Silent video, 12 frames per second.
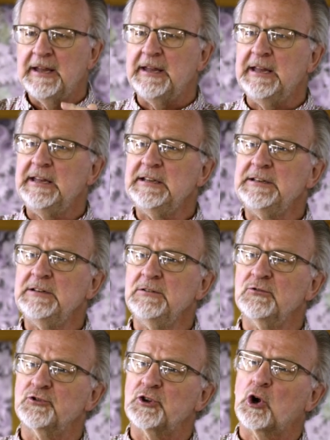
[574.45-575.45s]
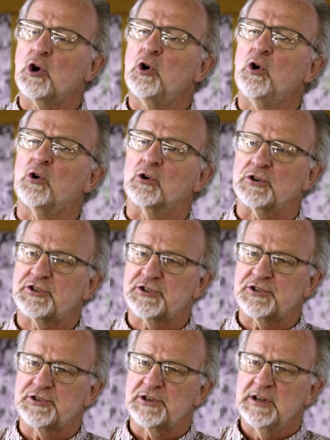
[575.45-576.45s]
in the
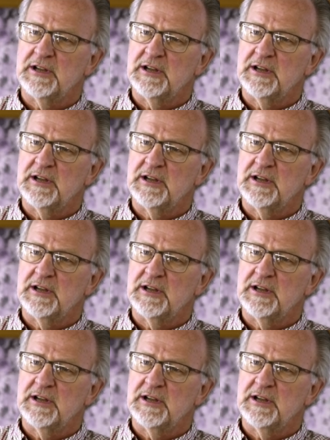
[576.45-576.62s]
course